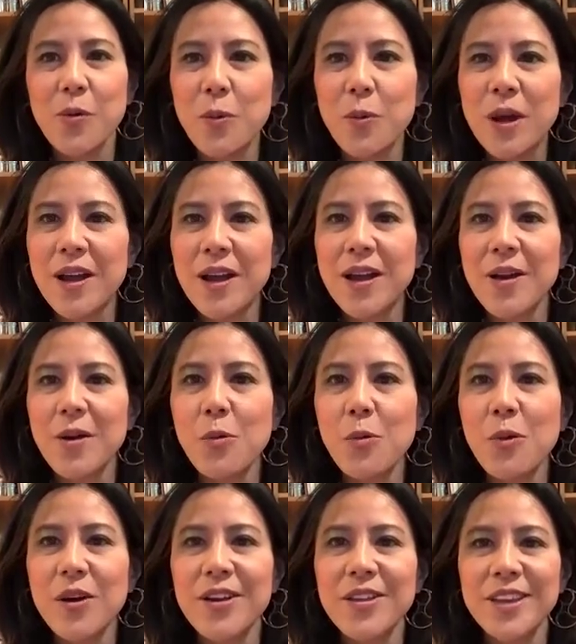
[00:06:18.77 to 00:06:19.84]
we're
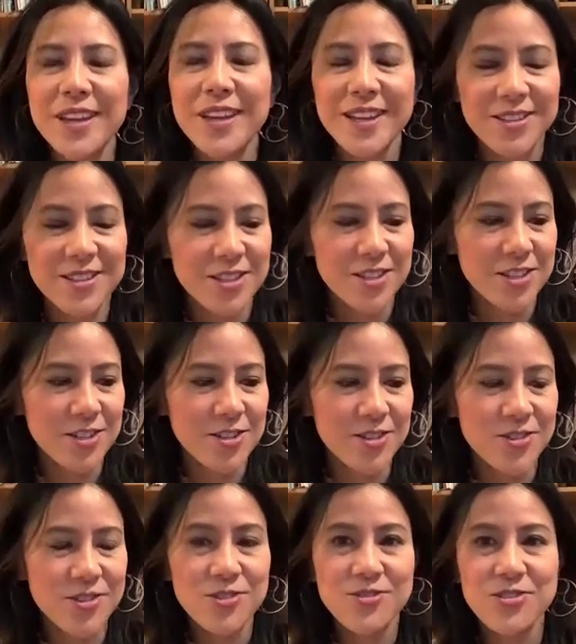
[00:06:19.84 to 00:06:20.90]
worthy
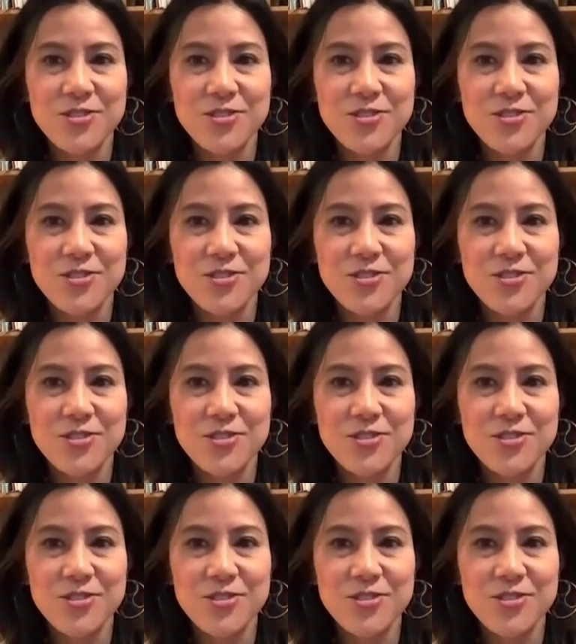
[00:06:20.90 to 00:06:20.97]
to